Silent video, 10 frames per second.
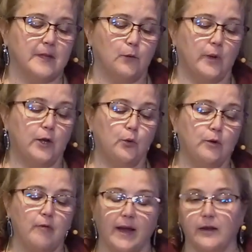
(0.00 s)
We who
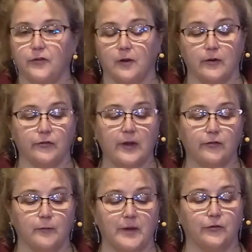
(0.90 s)
were raised on
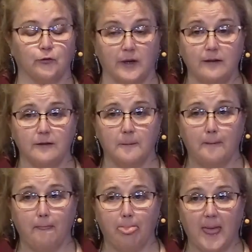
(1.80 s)
Sesame Street
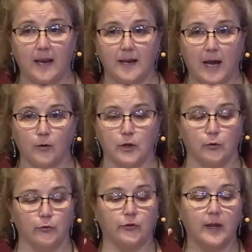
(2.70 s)
and now
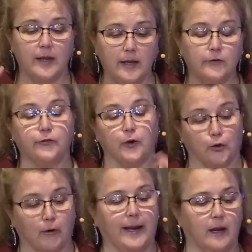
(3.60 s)
use
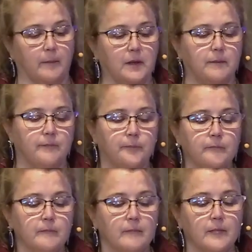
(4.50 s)
Instagram
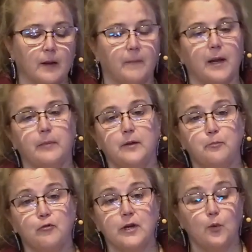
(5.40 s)
might be
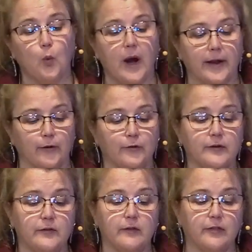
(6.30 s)
pre-wired
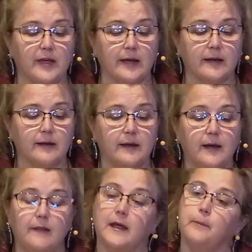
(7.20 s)
to think
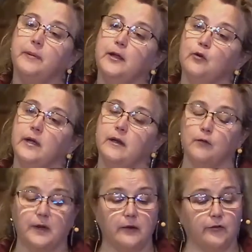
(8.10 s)
that a period
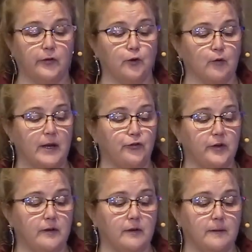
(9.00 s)
of consideration